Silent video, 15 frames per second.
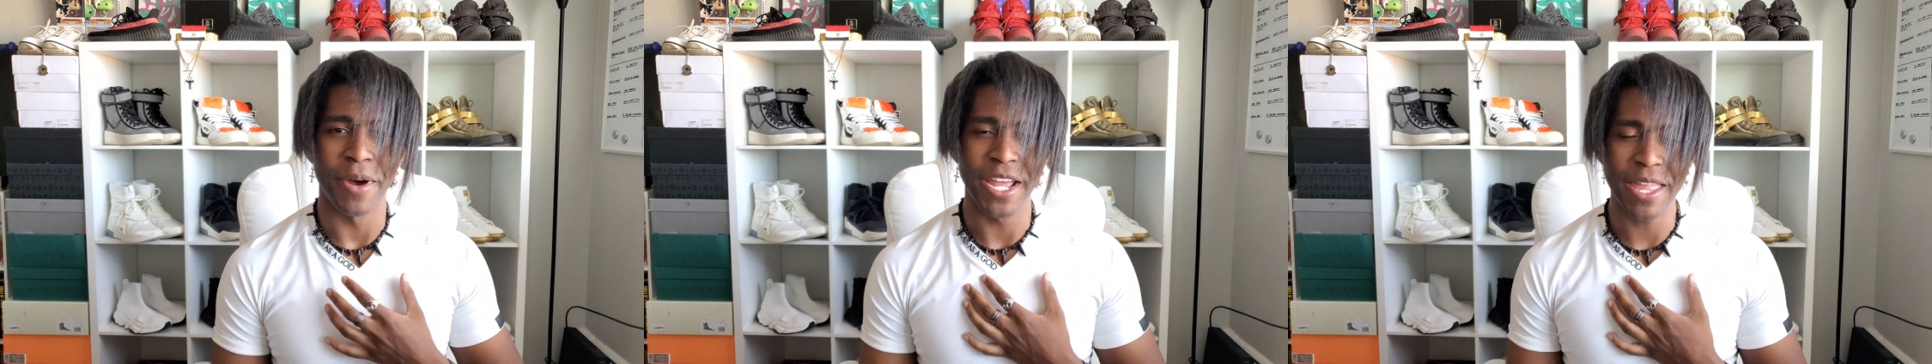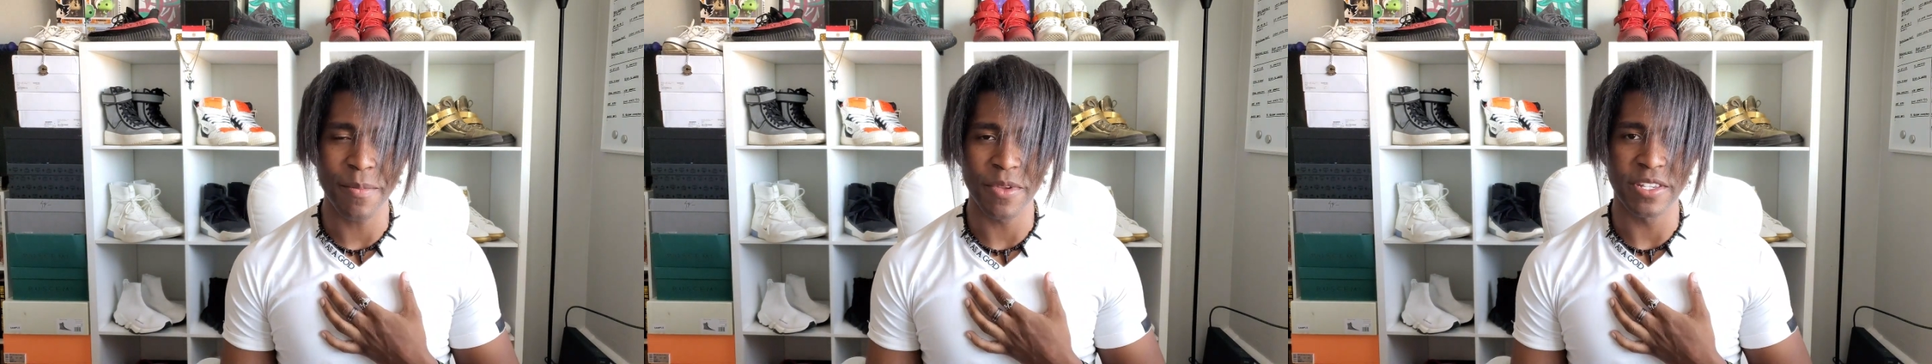
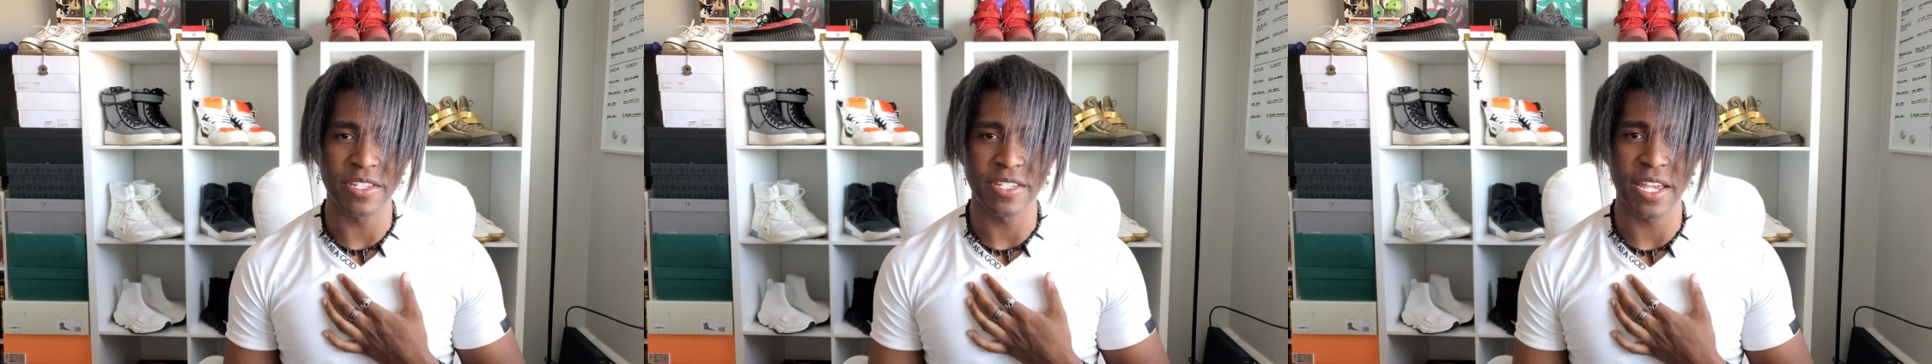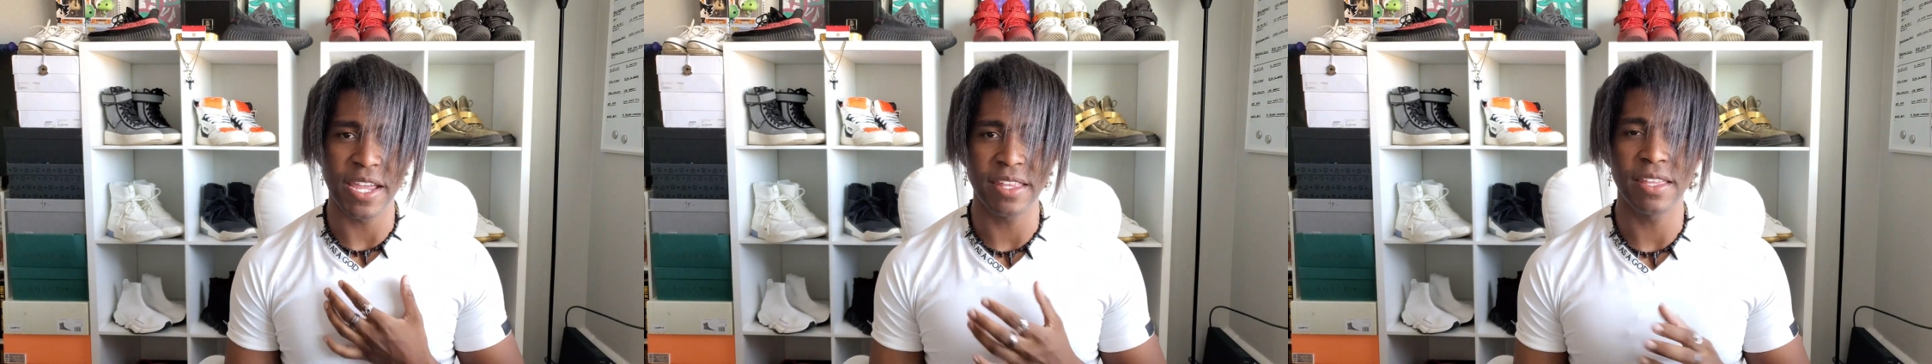My name is
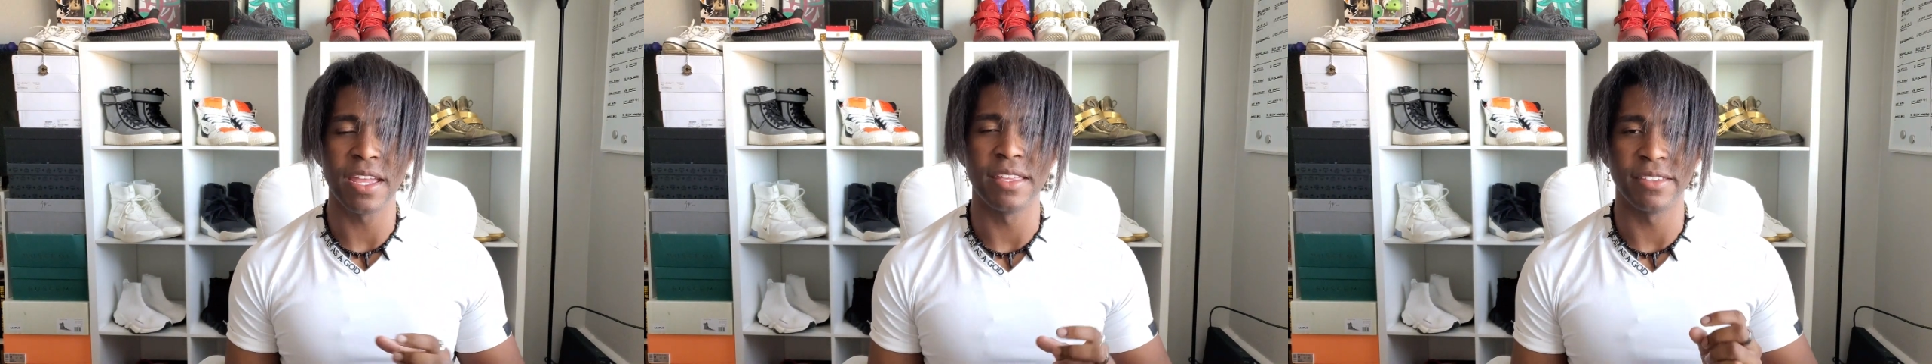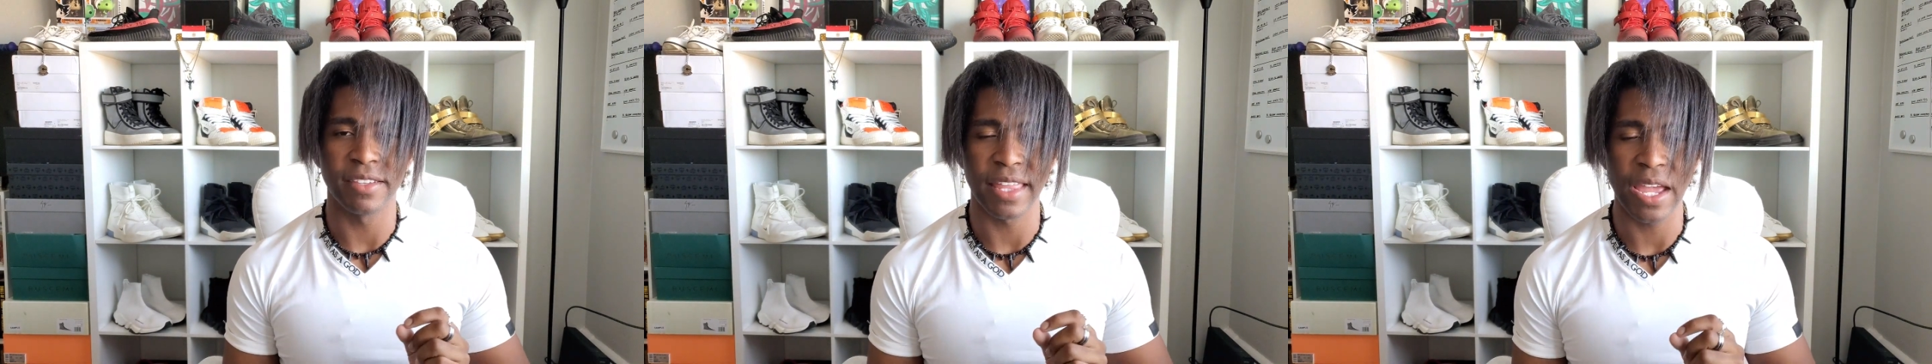Sin
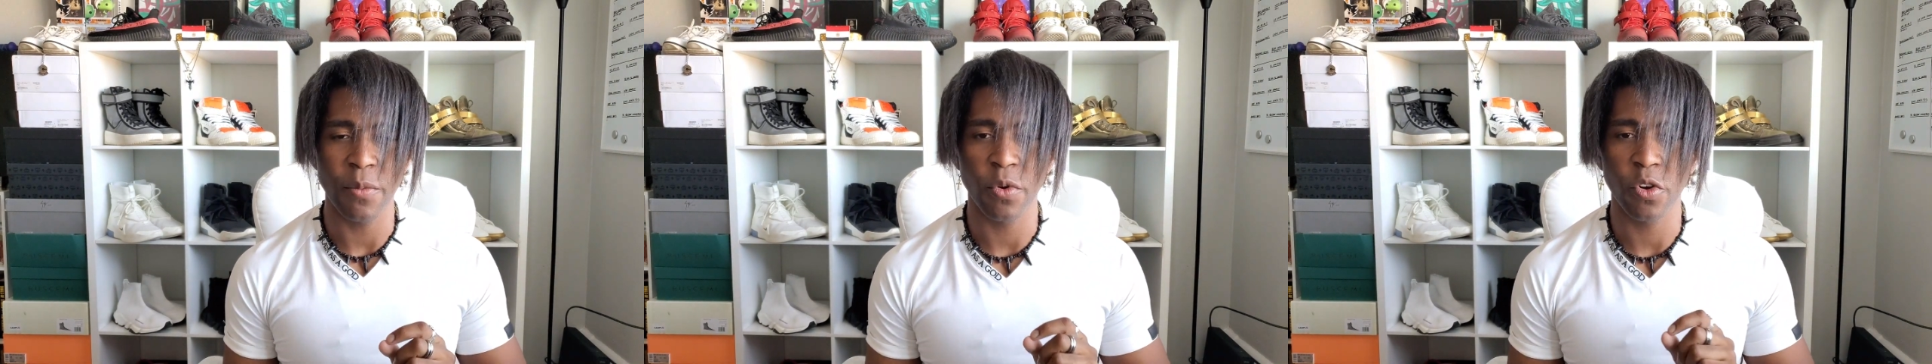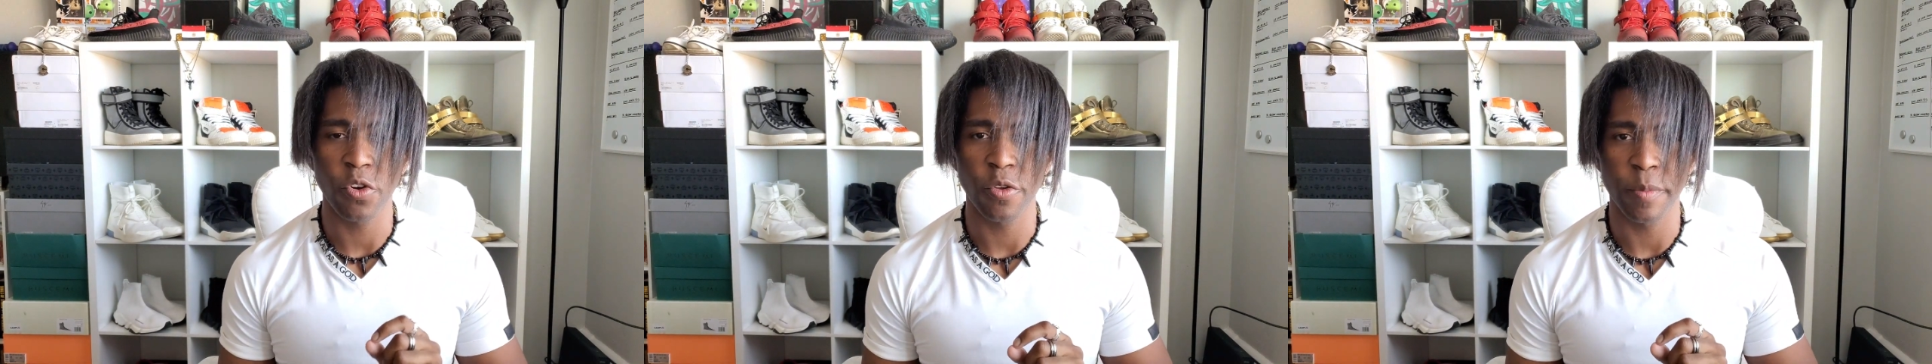and today
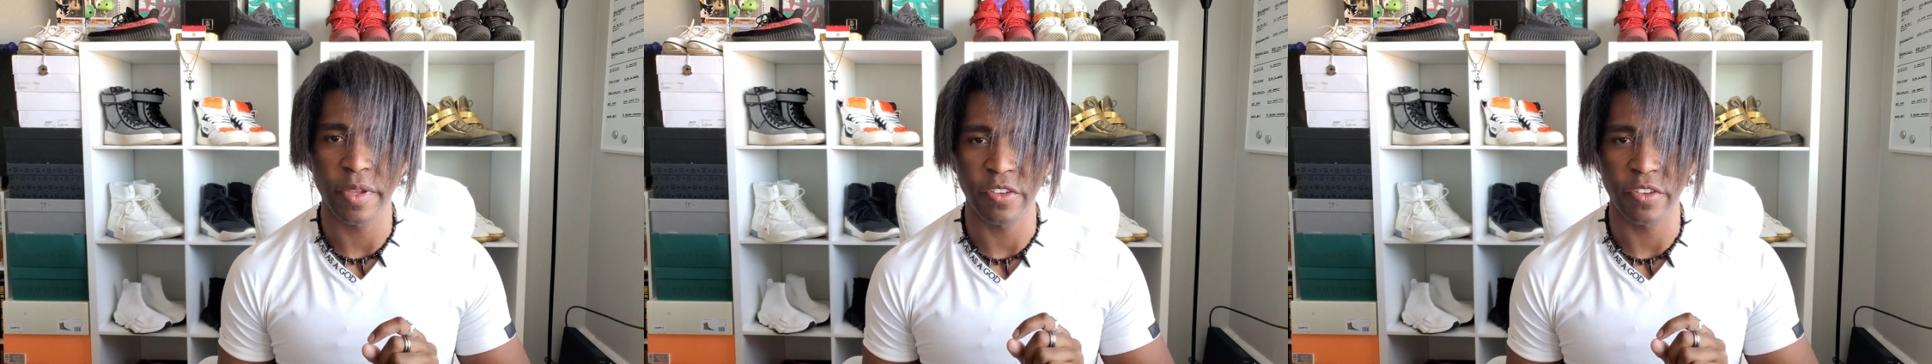we're going to